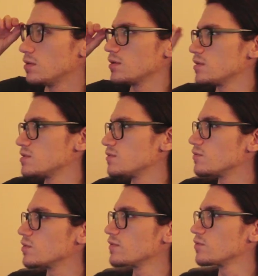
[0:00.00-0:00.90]
Okay, so for
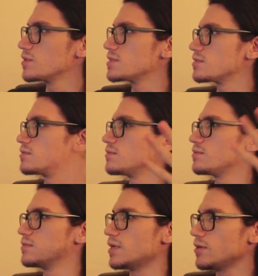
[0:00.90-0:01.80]
whatever reason,
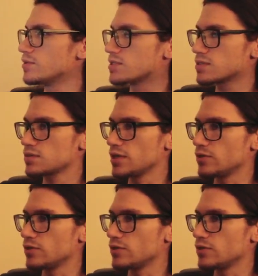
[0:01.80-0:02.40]
now it's kind